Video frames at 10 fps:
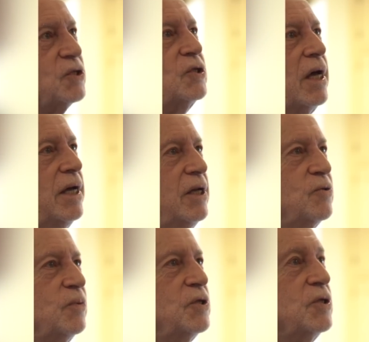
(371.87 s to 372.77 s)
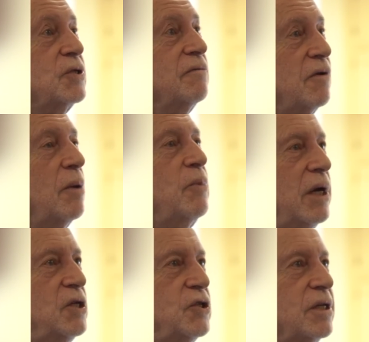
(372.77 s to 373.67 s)
stage, which is the
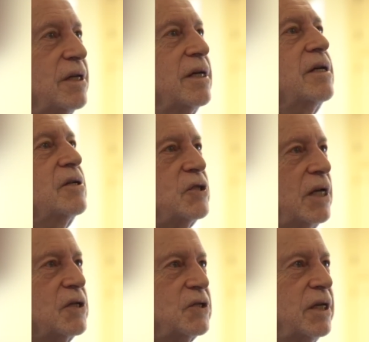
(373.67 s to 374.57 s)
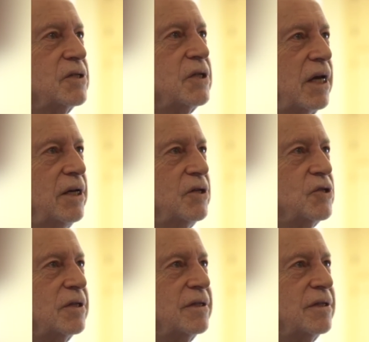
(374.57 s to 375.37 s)
vibration sensing stage.